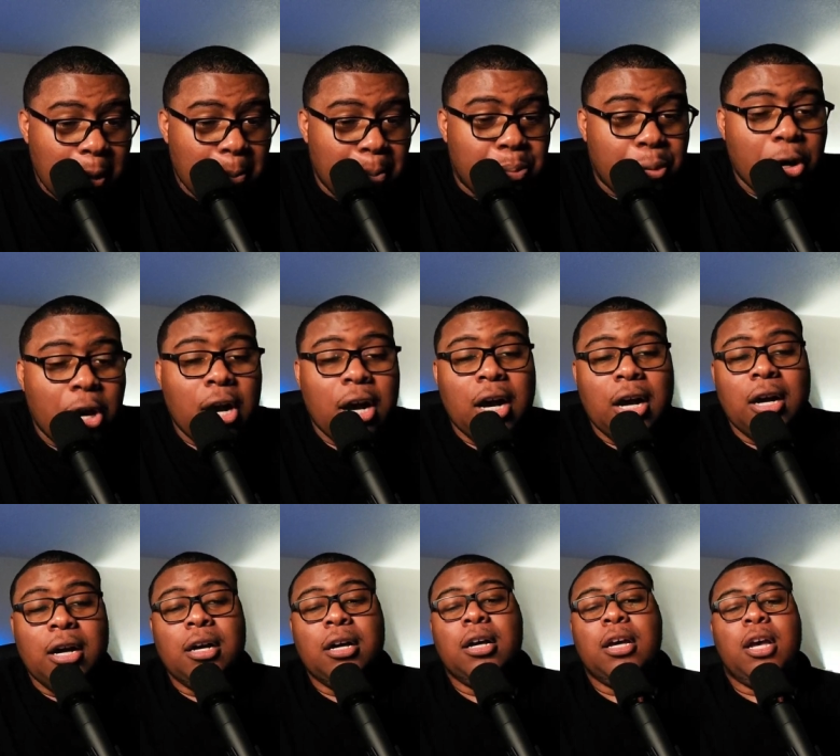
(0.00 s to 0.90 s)
bruh?
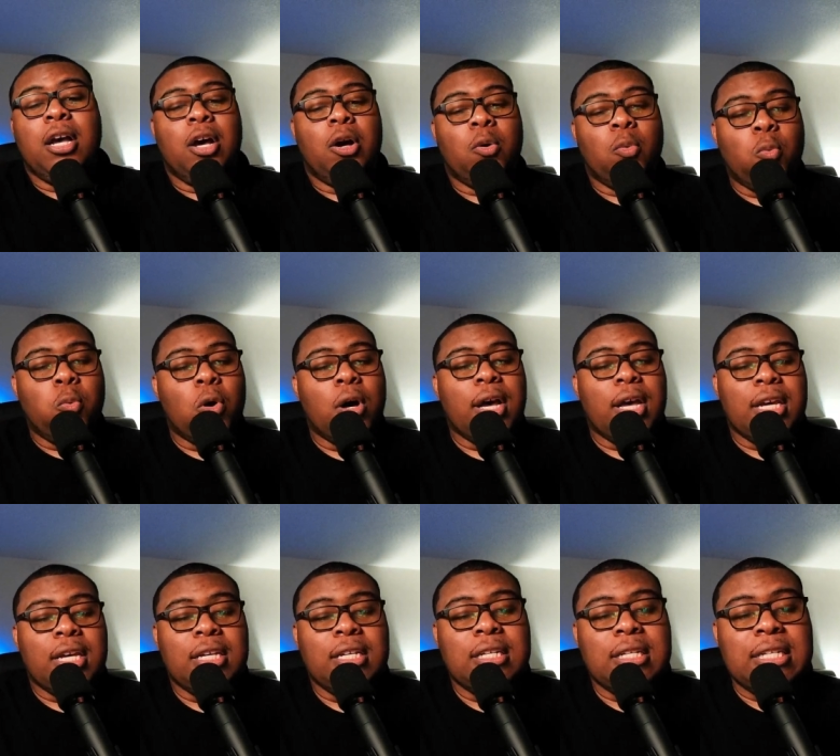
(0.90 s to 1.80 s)
What
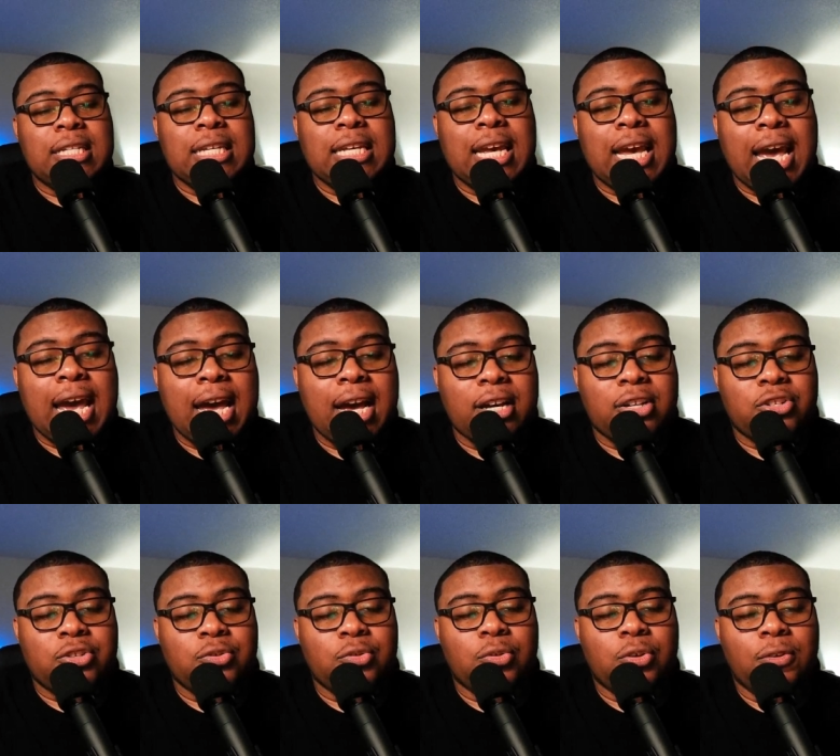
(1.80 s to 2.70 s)
in the
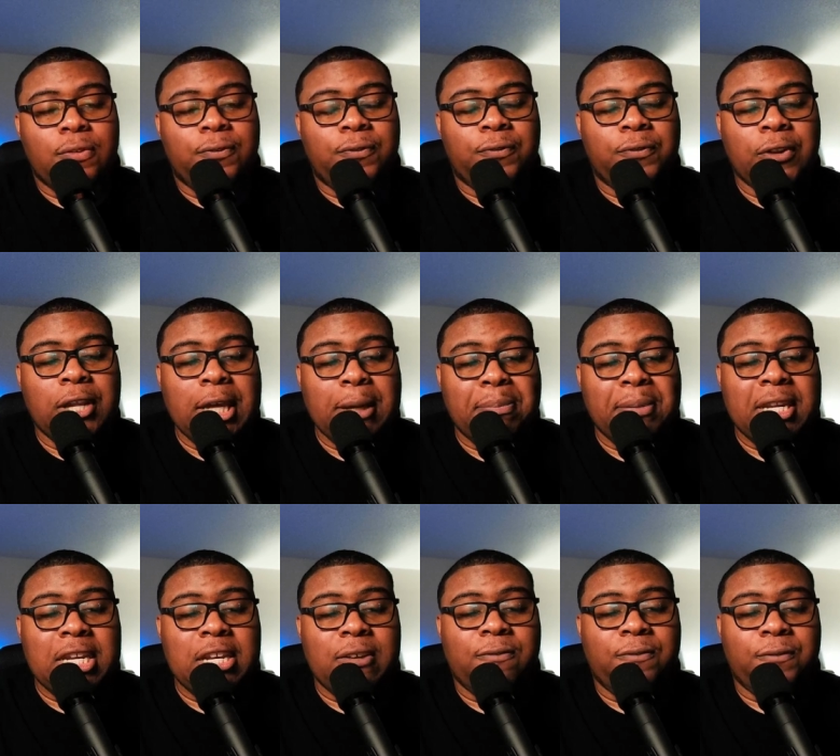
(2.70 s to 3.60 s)
actual
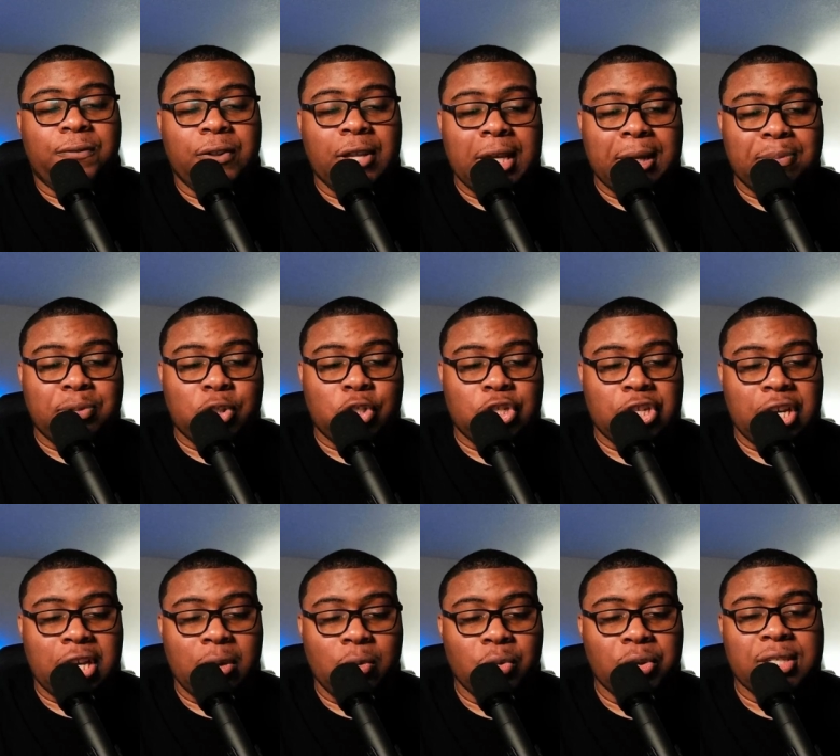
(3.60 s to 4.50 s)
flippity flip
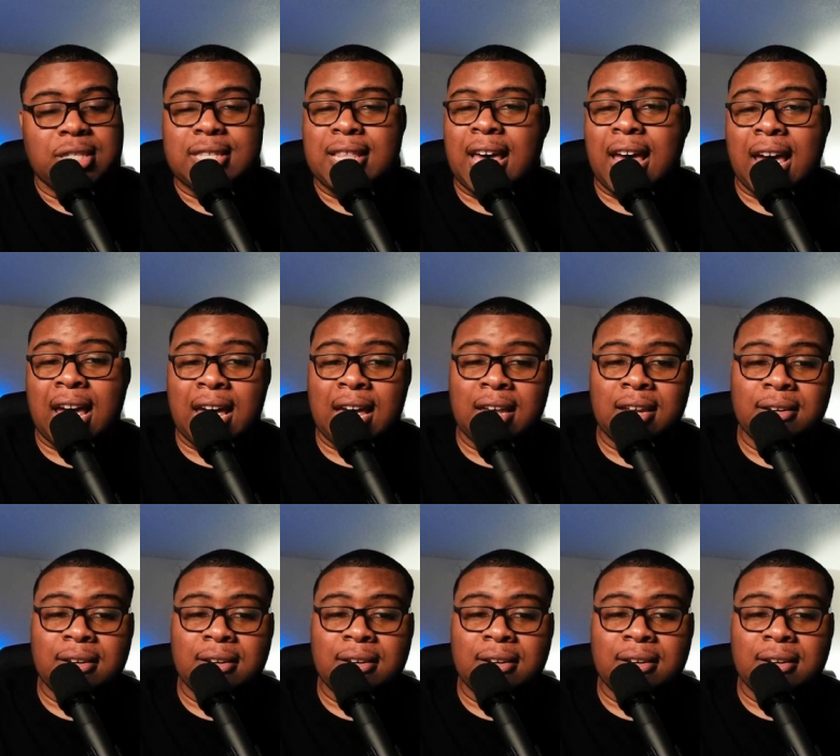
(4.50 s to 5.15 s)
was that?